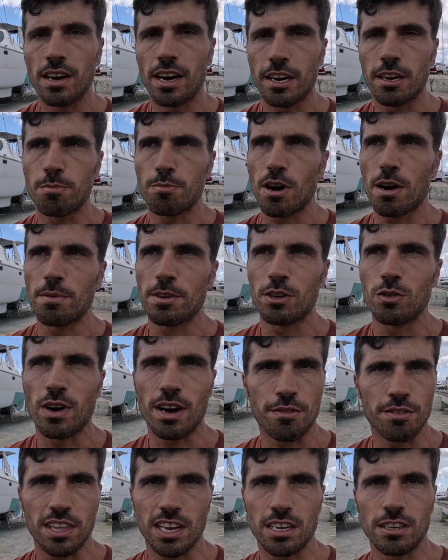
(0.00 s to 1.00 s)
I could probably do
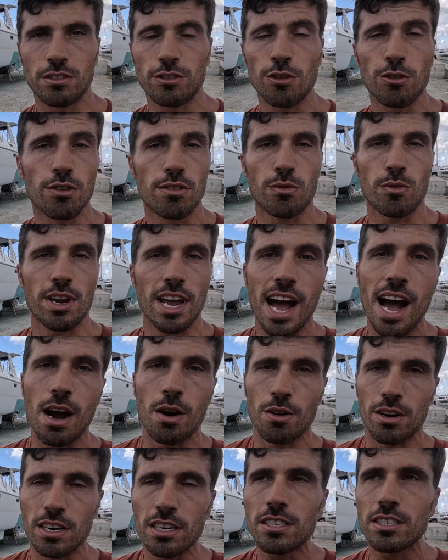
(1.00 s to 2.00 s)
everything in 2-3
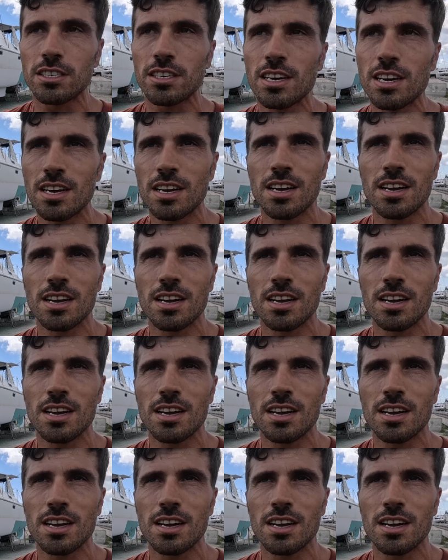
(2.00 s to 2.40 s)
hours.